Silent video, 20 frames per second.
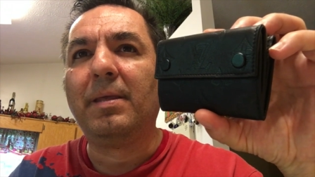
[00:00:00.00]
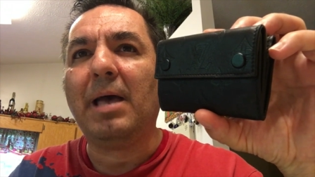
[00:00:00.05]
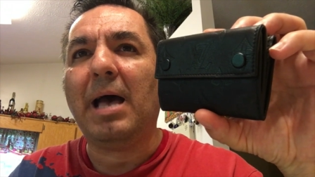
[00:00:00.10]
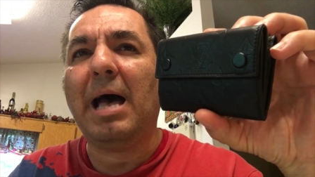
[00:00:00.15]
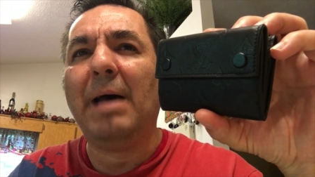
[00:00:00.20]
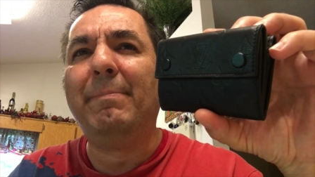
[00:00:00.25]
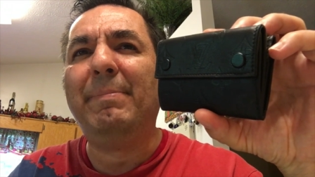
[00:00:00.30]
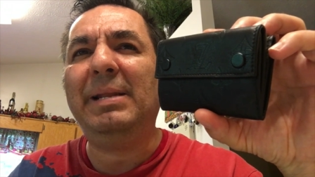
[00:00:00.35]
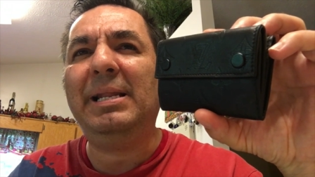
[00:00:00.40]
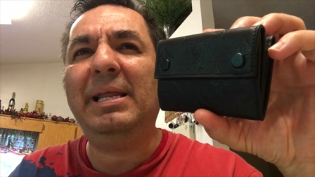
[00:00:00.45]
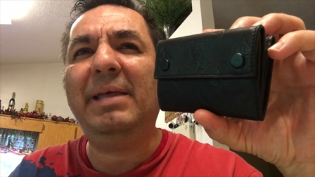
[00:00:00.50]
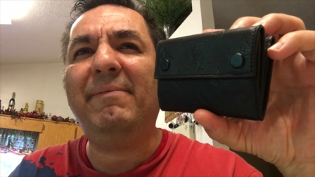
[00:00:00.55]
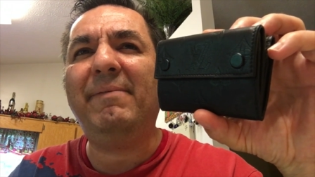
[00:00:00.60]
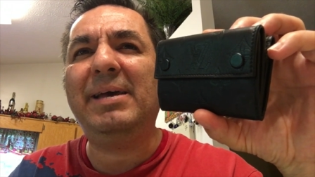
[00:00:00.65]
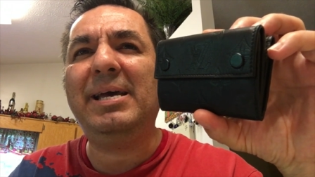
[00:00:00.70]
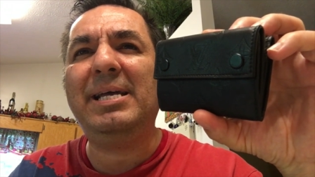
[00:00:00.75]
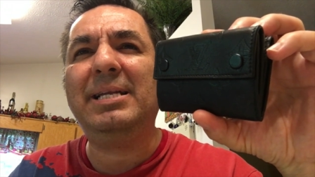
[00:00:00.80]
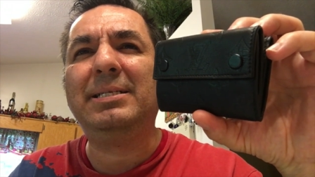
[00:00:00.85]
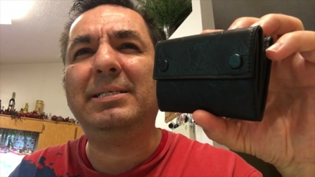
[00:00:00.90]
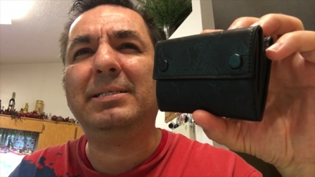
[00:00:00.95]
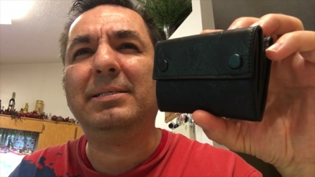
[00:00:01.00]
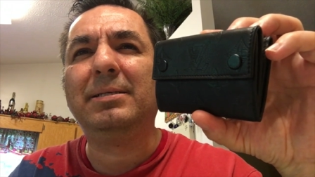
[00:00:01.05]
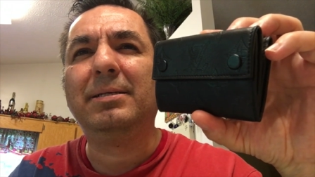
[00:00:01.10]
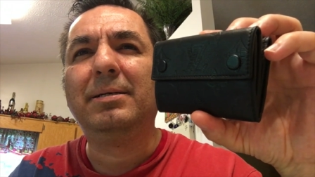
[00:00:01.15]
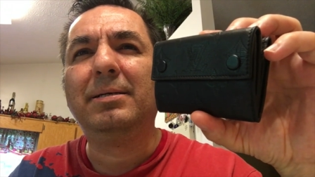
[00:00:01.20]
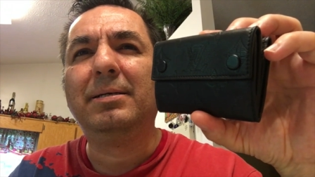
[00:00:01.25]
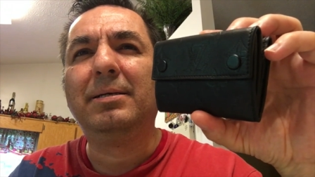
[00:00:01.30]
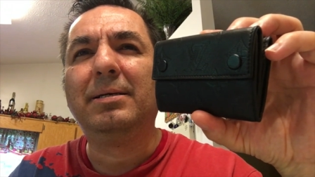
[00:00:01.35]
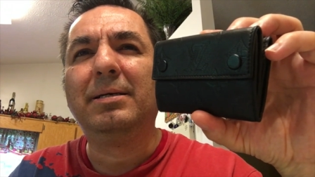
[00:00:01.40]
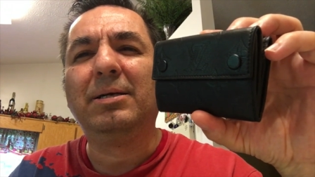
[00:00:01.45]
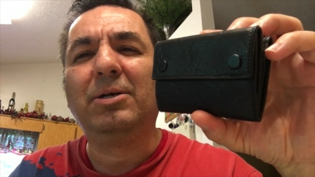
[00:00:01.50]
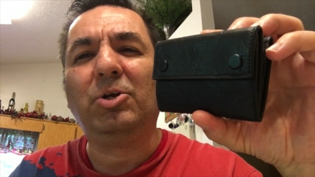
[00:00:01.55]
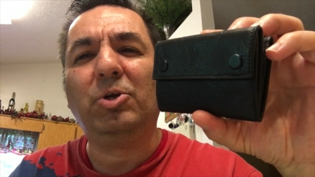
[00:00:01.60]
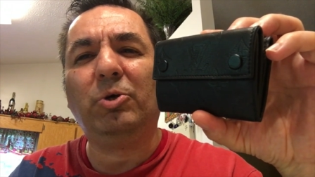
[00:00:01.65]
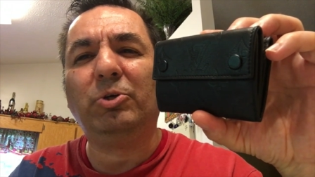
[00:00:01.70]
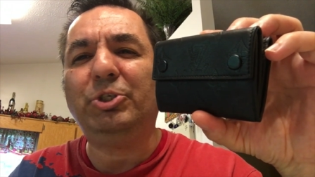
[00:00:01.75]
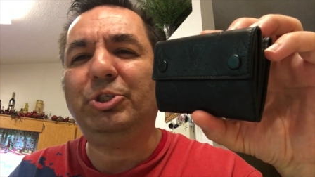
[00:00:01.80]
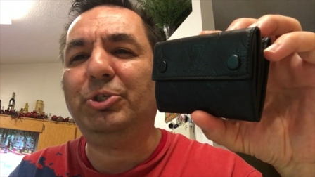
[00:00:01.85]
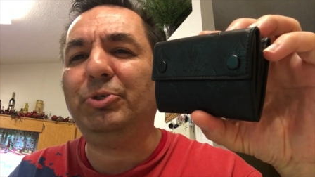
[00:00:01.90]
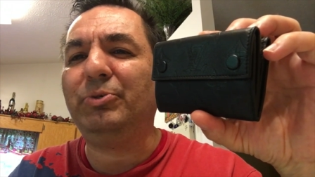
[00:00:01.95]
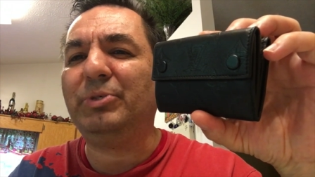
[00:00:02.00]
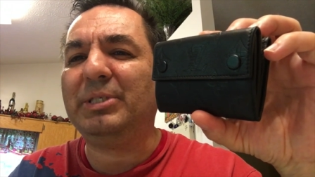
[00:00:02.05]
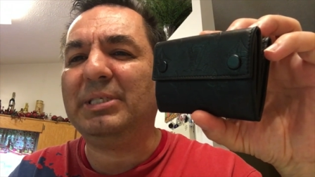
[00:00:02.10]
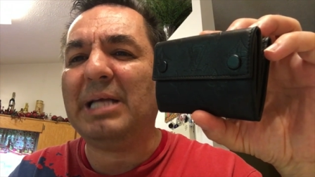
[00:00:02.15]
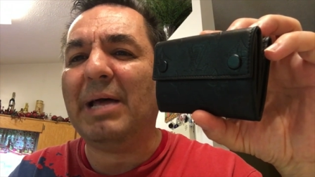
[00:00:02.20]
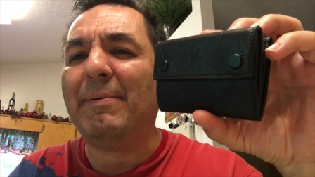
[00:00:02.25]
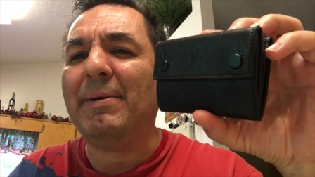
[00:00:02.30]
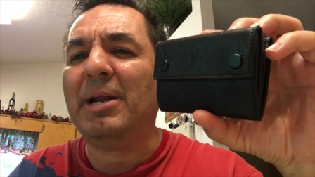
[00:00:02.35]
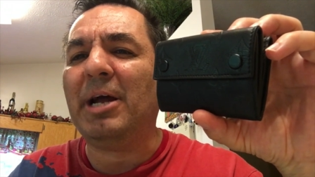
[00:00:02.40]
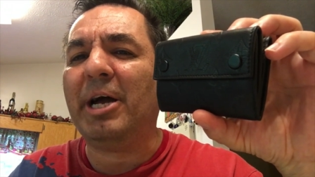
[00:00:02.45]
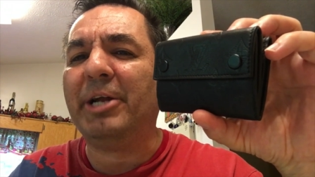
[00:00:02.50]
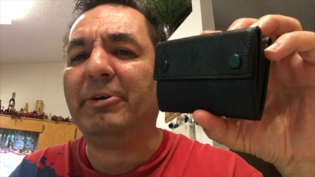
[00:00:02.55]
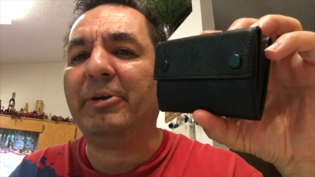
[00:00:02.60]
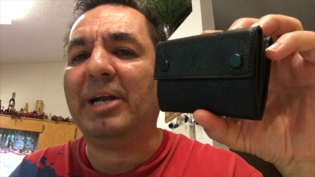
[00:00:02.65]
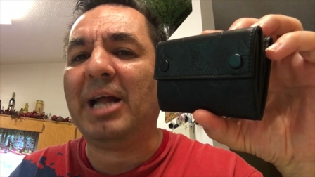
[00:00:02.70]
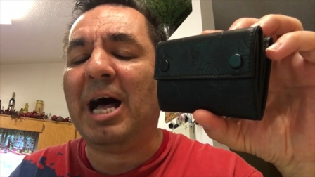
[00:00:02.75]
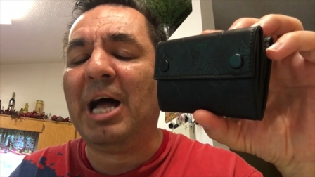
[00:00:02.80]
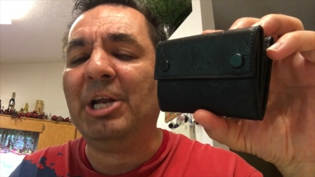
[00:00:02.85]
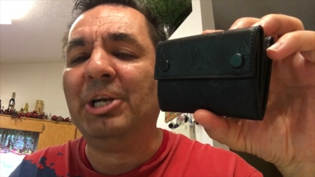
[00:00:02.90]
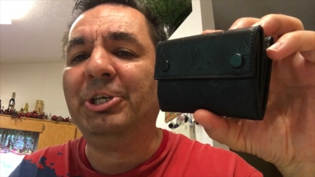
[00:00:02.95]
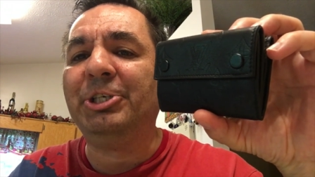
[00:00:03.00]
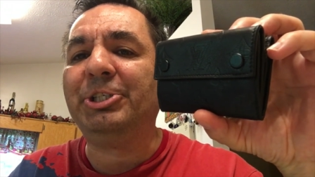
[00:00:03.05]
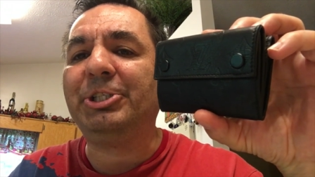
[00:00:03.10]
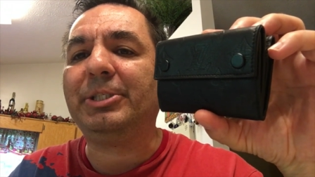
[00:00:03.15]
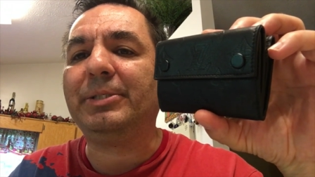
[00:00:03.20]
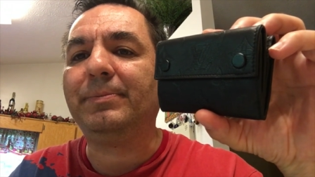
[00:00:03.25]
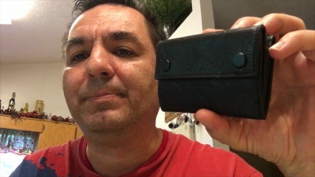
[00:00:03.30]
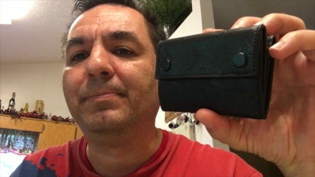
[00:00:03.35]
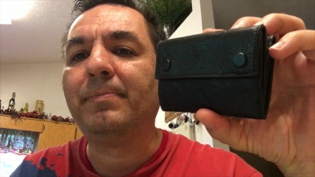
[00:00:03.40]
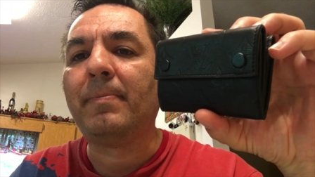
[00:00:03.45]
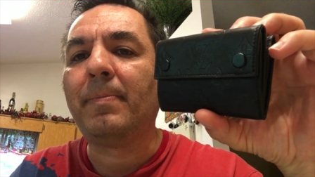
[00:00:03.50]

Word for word: I believe it's close to seven hundred dollars.